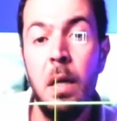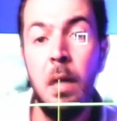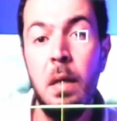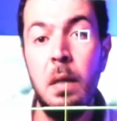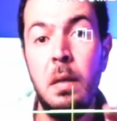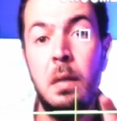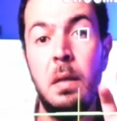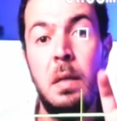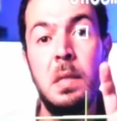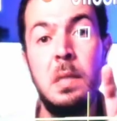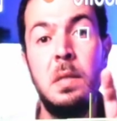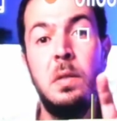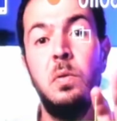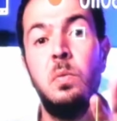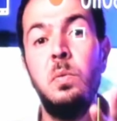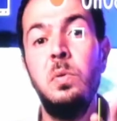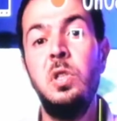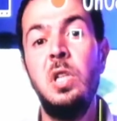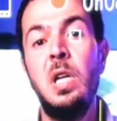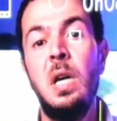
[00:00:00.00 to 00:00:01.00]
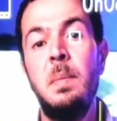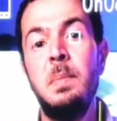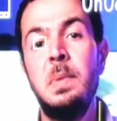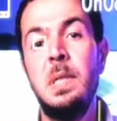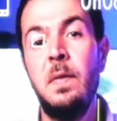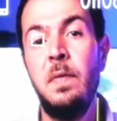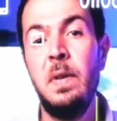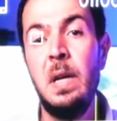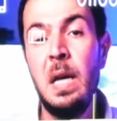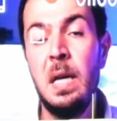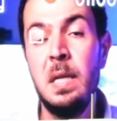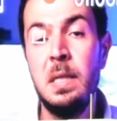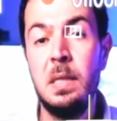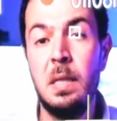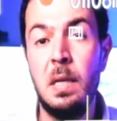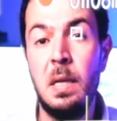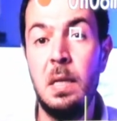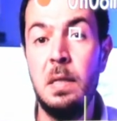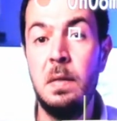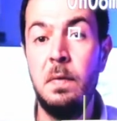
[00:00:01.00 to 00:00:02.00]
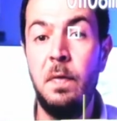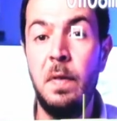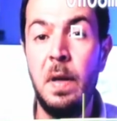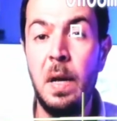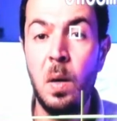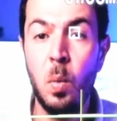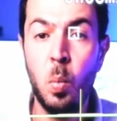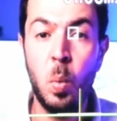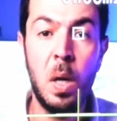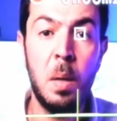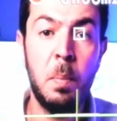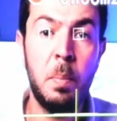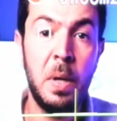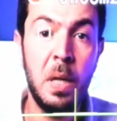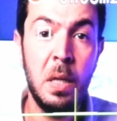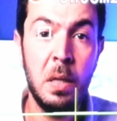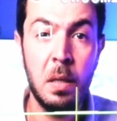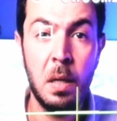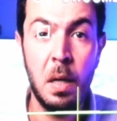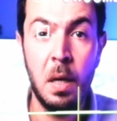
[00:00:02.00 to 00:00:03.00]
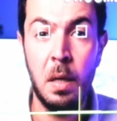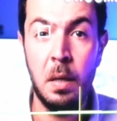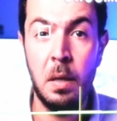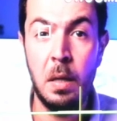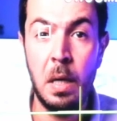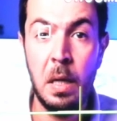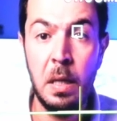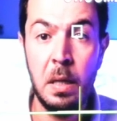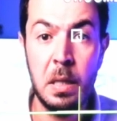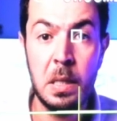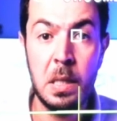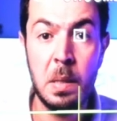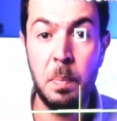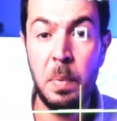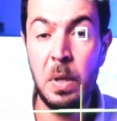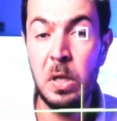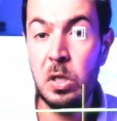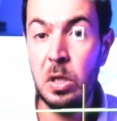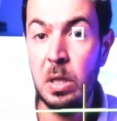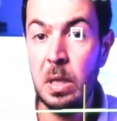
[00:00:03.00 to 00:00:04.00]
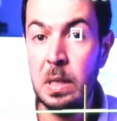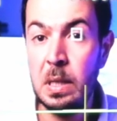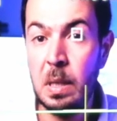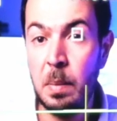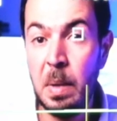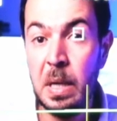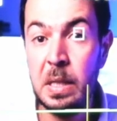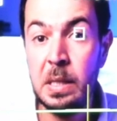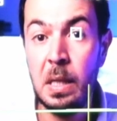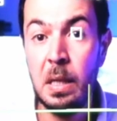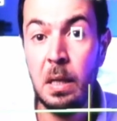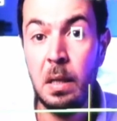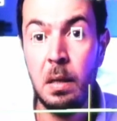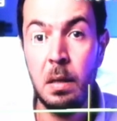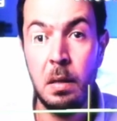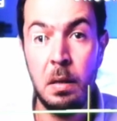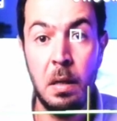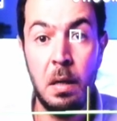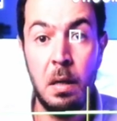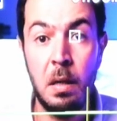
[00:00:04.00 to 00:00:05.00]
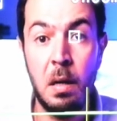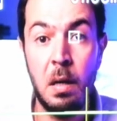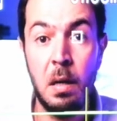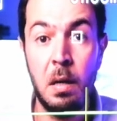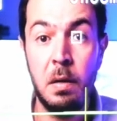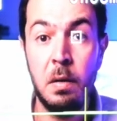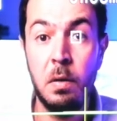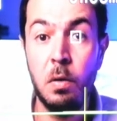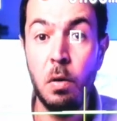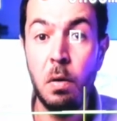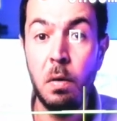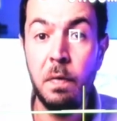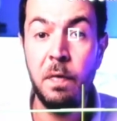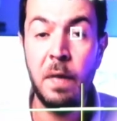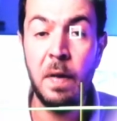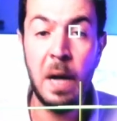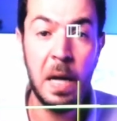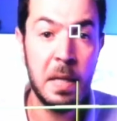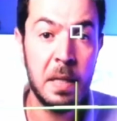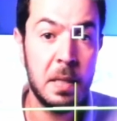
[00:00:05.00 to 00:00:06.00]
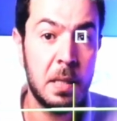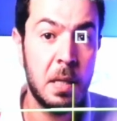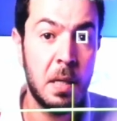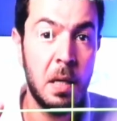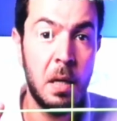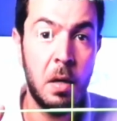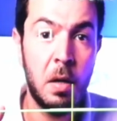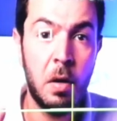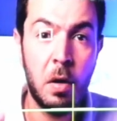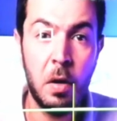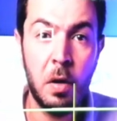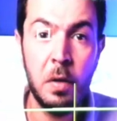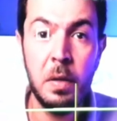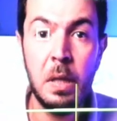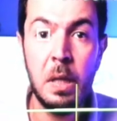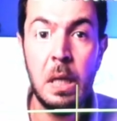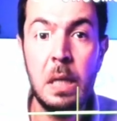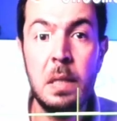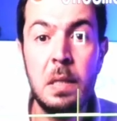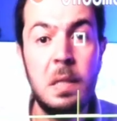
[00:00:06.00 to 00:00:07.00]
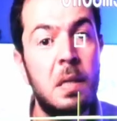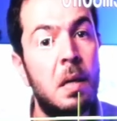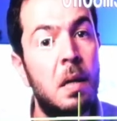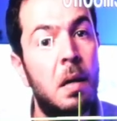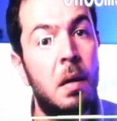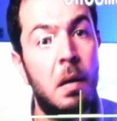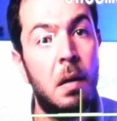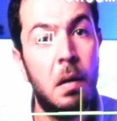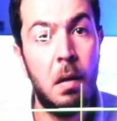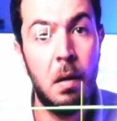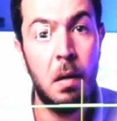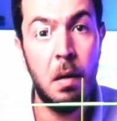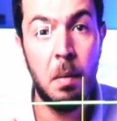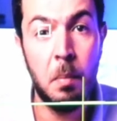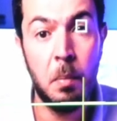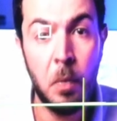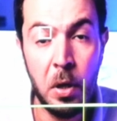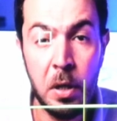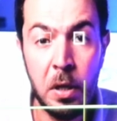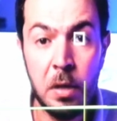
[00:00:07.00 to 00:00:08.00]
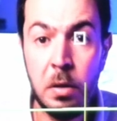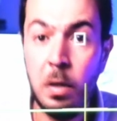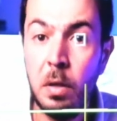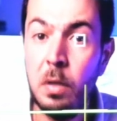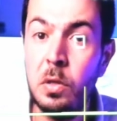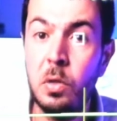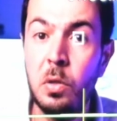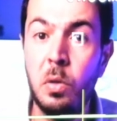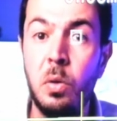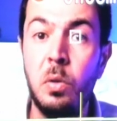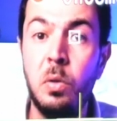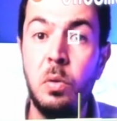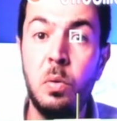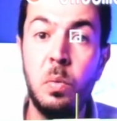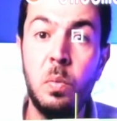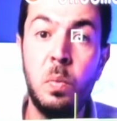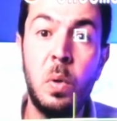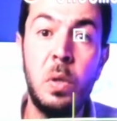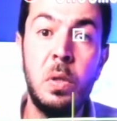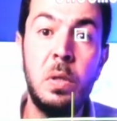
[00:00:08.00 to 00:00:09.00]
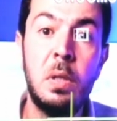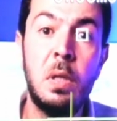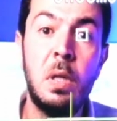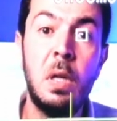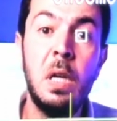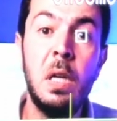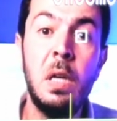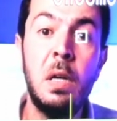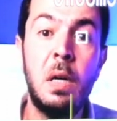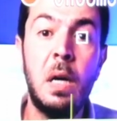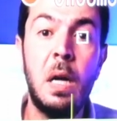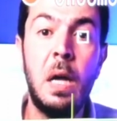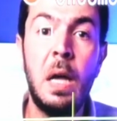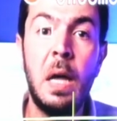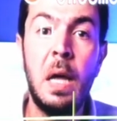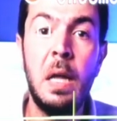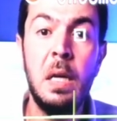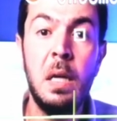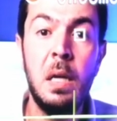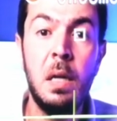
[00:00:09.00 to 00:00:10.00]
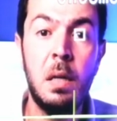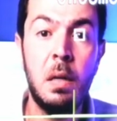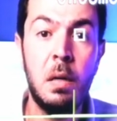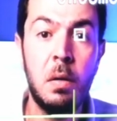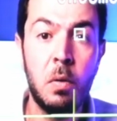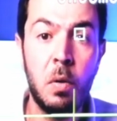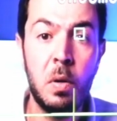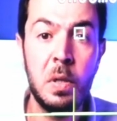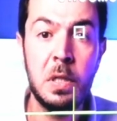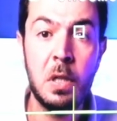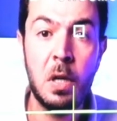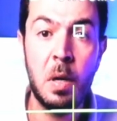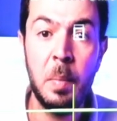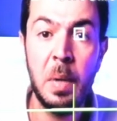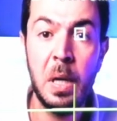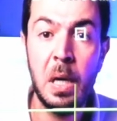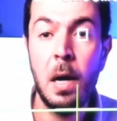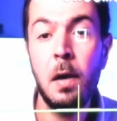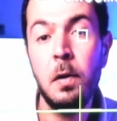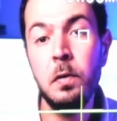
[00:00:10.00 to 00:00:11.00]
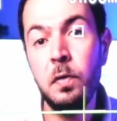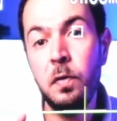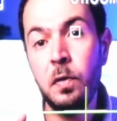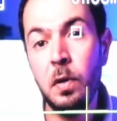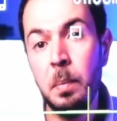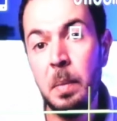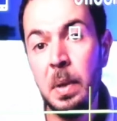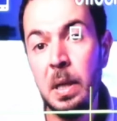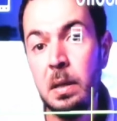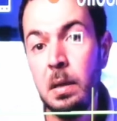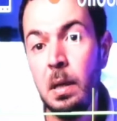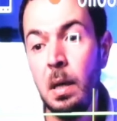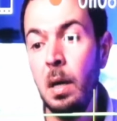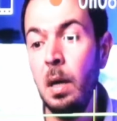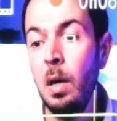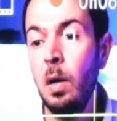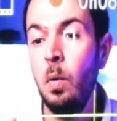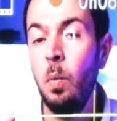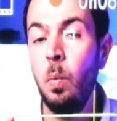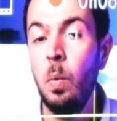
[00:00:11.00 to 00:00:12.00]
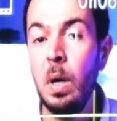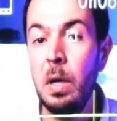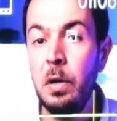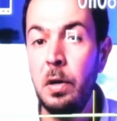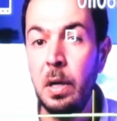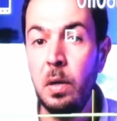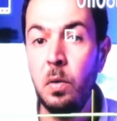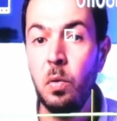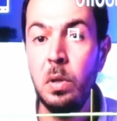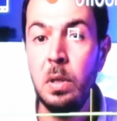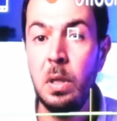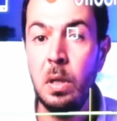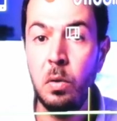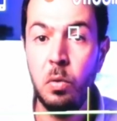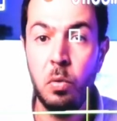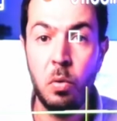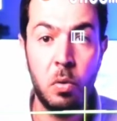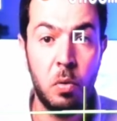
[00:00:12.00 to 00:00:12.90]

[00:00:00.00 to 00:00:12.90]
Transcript: This new GM7S is very well built. The heat dissipation is amazing. There are no fans on this monitor, so you won't hear any noise coming out from it while recording your